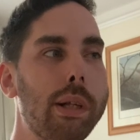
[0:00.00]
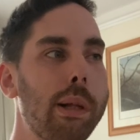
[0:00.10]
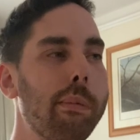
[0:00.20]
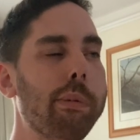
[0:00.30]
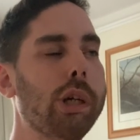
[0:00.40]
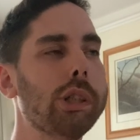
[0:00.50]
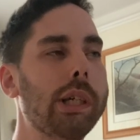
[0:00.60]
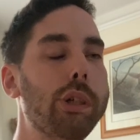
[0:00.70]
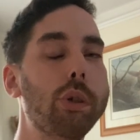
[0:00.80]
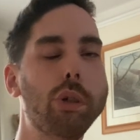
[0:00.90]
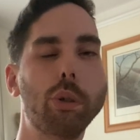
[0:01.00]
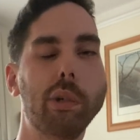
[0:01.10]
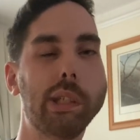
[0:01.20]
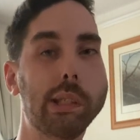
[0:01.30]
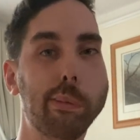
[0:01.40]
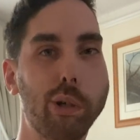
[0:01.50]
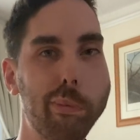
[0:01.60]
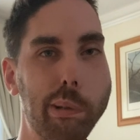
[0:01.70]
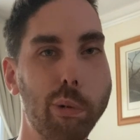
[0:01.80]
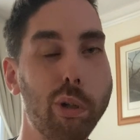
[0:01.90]
But because like, you don't want to disappoint
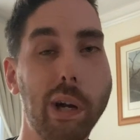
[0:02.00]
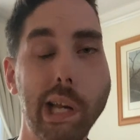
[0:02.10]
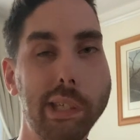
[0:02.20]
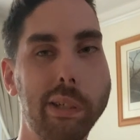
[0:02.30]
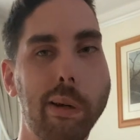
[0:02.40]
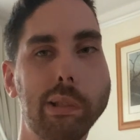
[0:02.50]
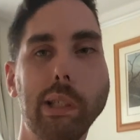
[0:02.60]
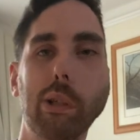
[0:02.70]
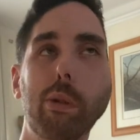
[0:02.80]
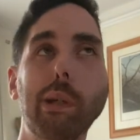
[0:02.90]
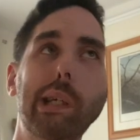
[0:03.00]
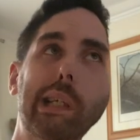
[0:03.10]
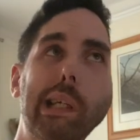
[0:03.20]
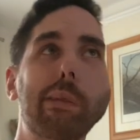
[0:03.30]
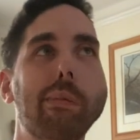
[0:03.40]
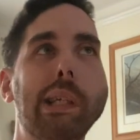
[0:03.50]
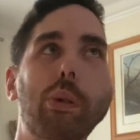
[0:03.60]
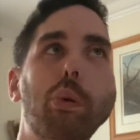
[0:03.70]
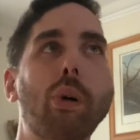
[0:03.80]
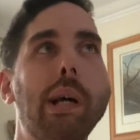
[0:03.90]
people, or I didn't, I was like, oh well, I
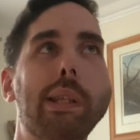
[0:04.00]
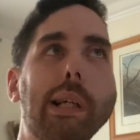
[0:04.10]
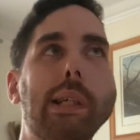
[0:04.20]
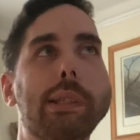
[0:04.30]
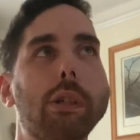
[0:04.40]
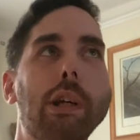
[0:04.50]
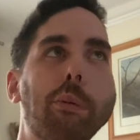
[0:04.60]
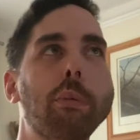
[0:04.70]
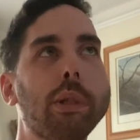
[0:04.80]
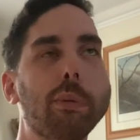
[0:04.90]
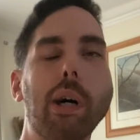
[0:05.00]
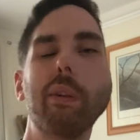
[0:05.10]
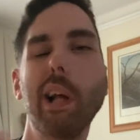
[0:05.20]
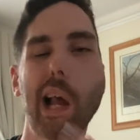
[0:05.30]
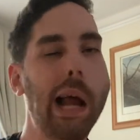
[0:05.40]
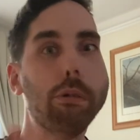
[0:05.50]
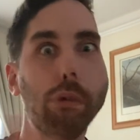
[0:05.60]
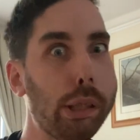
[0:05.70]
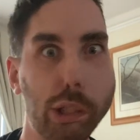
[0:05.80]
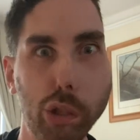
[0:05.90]
don't know, I think I still like women as well. I
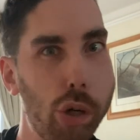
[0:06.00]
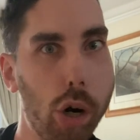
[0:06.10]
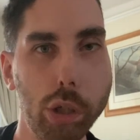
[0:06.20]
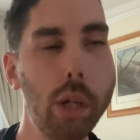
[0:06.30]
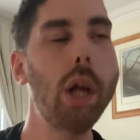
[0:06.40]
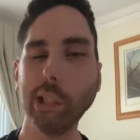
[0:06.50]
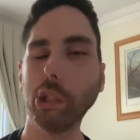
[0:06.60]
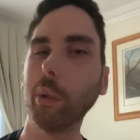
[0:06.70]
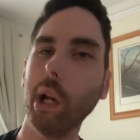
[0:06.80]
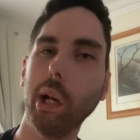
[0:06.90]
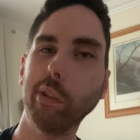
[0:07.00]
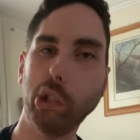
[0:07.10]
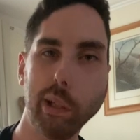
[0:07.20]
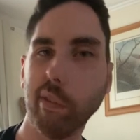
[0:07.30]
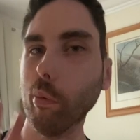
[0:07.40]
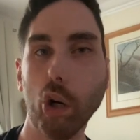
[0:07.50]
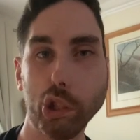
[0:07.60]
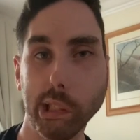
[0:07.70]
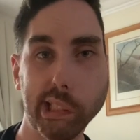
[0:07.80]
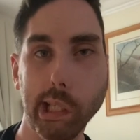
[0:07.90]
did not. I just wanna, if she ever
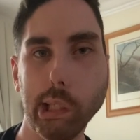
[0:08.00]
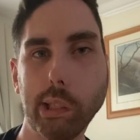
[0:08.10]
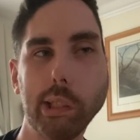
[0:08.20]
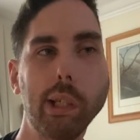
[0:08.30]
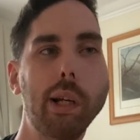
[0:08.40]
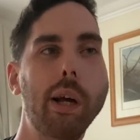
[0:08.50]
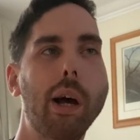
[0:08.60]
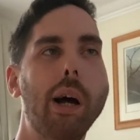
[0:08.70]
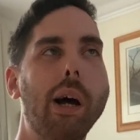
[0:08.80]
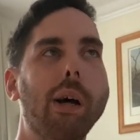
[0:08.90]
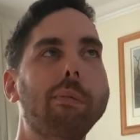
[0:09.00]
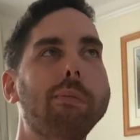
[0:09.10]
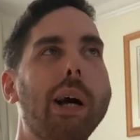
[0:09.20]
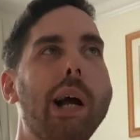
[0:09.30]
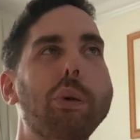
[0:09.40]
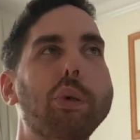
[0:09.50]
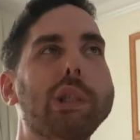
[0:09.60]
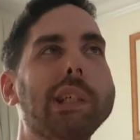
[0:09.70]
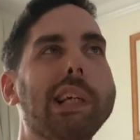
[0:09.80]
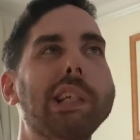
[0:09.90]
watches this, I know
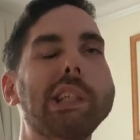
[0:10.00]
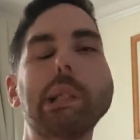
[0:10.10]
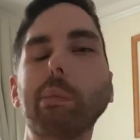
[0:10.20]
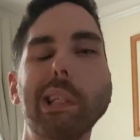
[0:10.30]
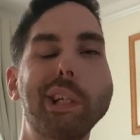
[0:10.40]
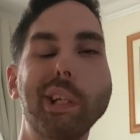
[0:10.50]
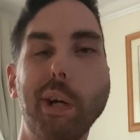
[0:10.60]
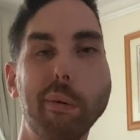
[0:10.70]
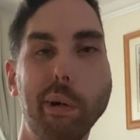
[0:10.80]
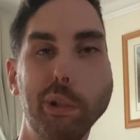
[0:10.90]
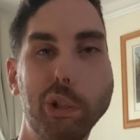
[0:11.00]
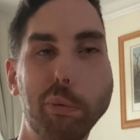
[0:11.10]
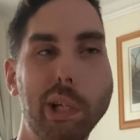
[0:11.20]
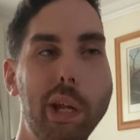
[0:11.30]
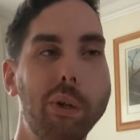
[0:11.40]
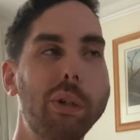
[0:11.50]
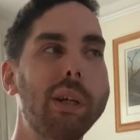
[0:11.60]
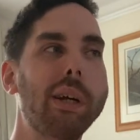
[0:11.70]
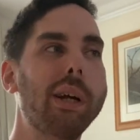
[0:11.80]
Lucy kind of dips in and out of my YouTube channel.